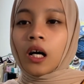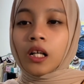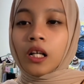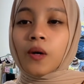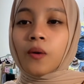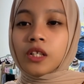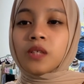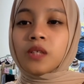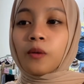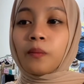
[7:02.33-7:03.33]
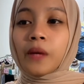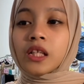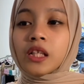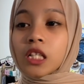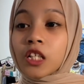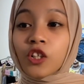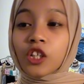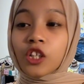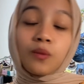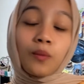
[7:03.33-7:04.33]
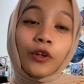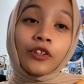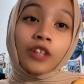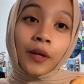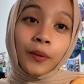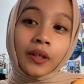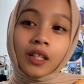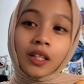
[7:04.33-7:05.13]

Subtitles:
So this form makes the instruction more direct